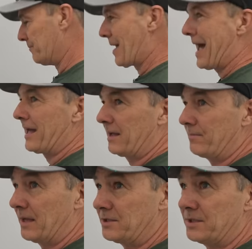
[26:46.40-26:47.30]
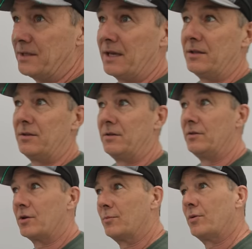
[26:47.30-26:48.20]
Matt had mentioned that
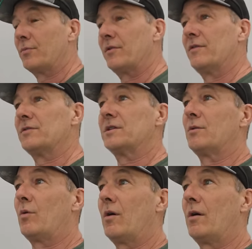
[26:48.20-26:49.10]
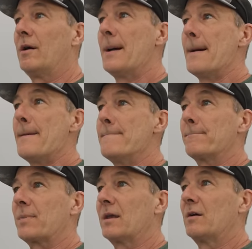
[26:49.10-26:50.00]
you could put Prevost in the wall.
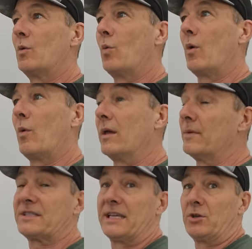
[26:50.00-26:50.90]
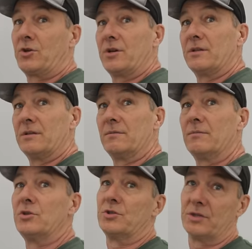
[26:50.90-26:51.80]
Well, I'm not saying you couldn't,
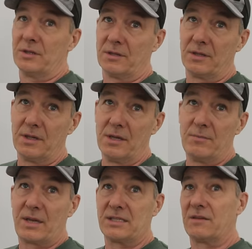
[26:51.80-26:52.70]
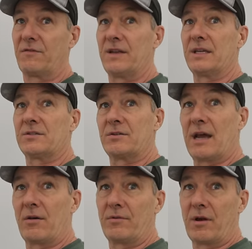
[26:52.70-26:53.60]
you shouldn't, because the fittings are
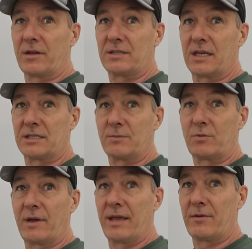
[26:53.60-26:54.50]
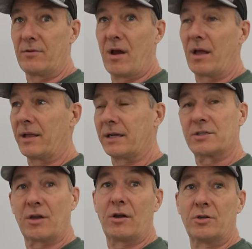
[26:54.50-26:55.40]
now not accessible and they're not like a
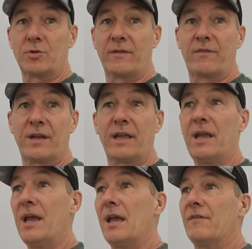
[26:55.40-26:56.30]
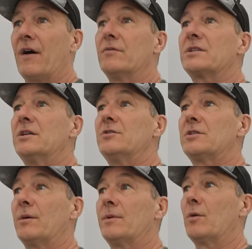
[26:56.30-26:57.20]
solder joint fitting. If I was going to do
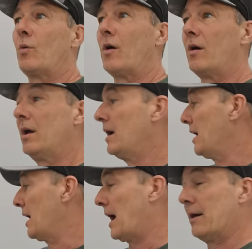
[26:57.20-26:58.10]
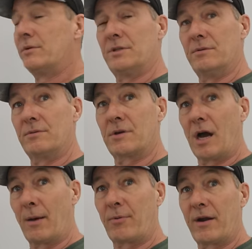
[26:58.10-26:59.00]
something in the wall, I would do
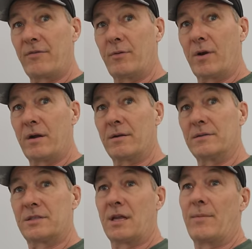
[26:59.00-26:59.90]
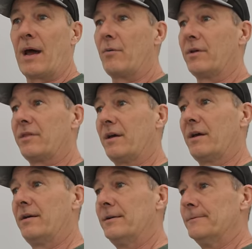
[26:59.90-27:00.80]
copper everywhere, stub out with
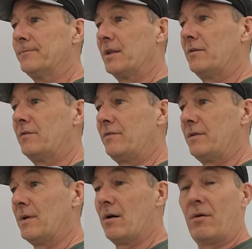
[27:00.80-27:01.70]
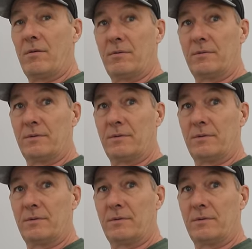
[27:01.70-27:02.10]
female,